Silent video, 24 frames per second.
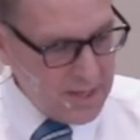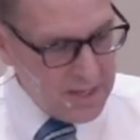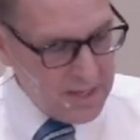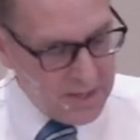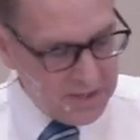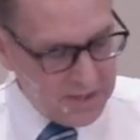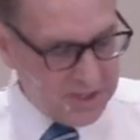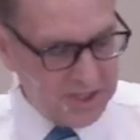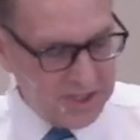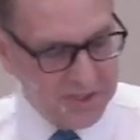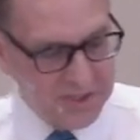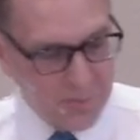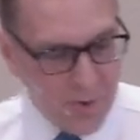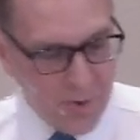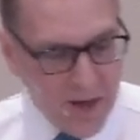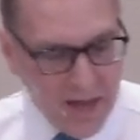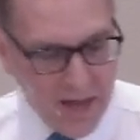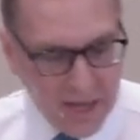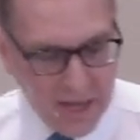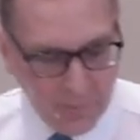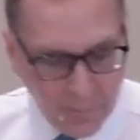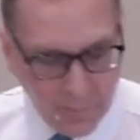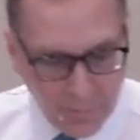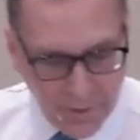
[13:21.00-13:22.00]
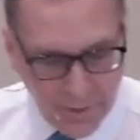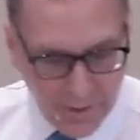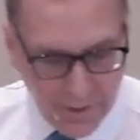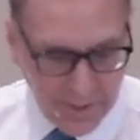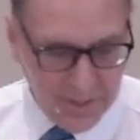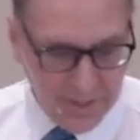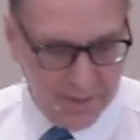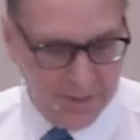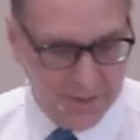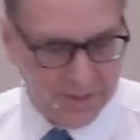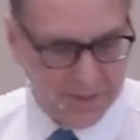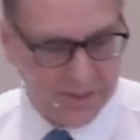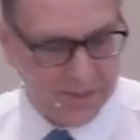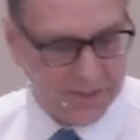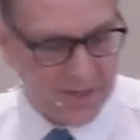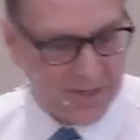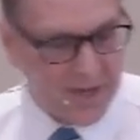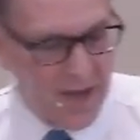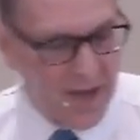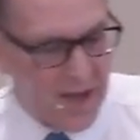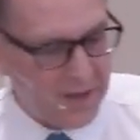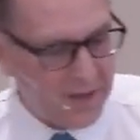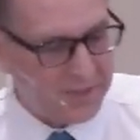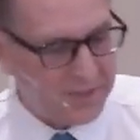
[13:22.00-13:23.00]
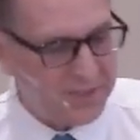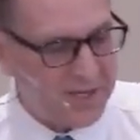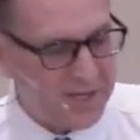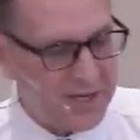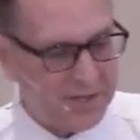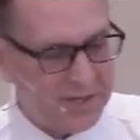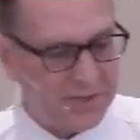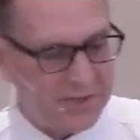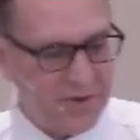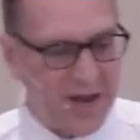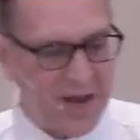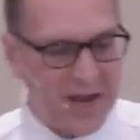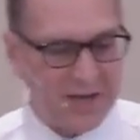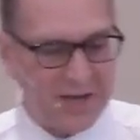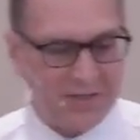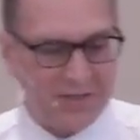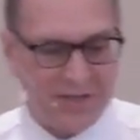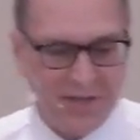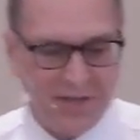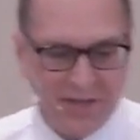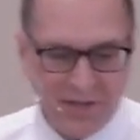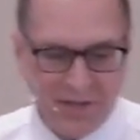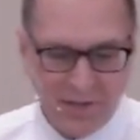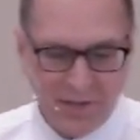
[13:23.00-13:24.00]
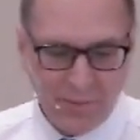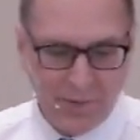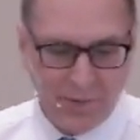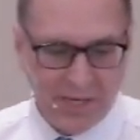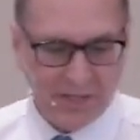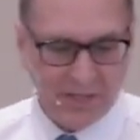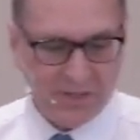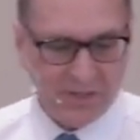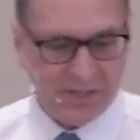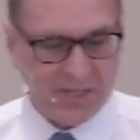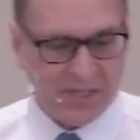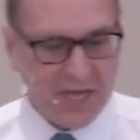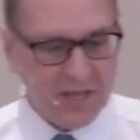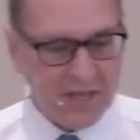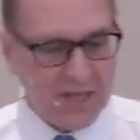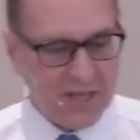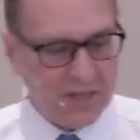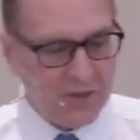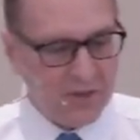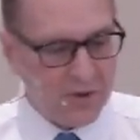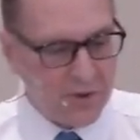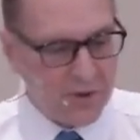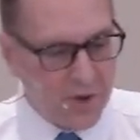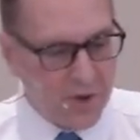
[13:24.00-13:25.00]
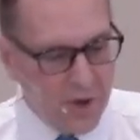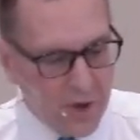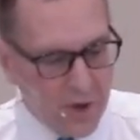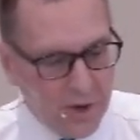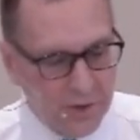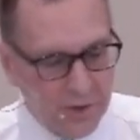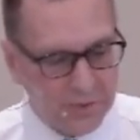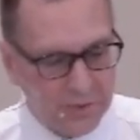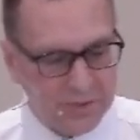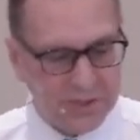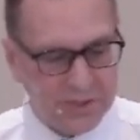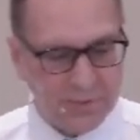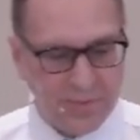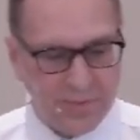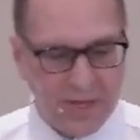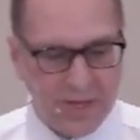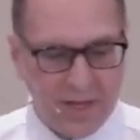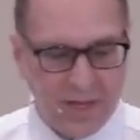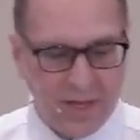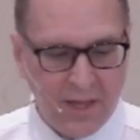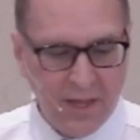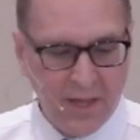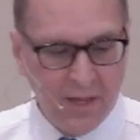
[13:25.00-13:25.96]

This is why, when we look at this in the context, right, we can see that they're called to be